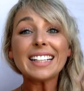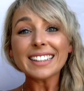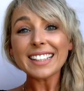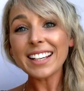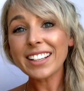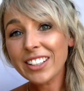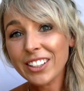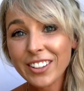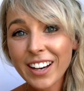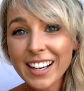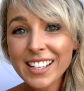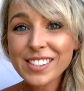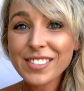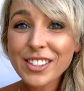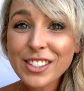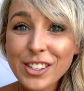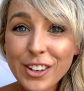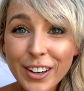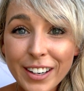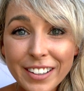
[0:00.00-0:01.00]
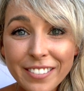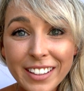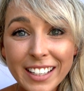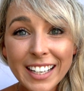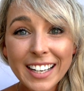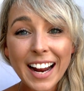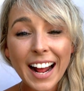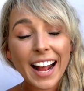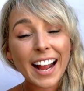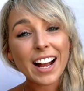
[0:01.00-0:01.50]
Thank you guys for joining me
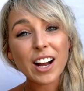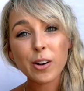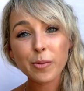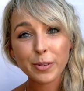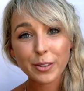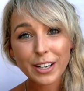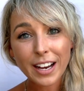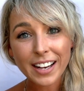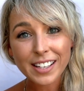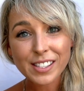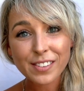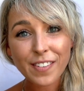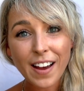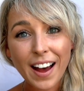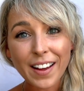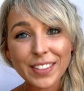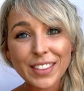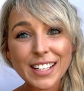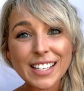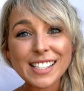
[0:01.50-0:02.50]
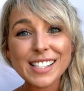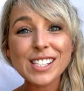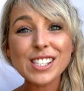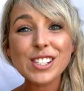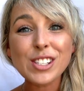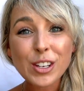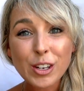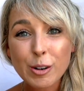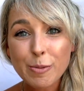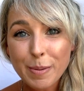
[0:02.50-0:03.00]
today. I hope you guys found this
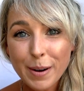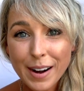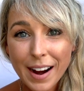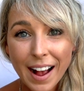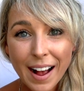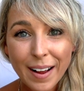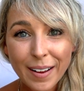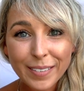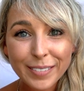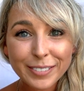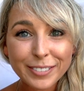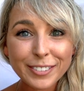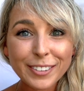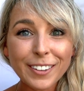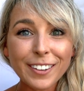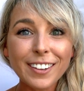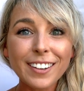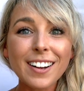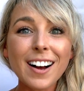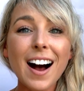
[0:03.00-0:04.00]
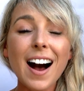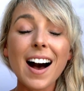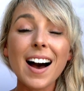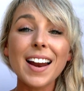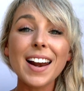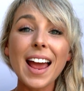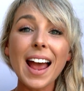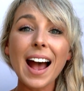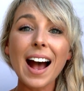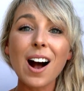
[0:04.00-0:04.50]
super helpful
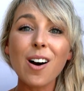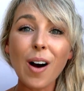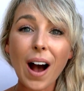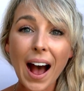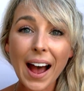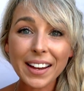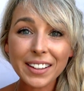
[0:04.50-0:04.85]
on how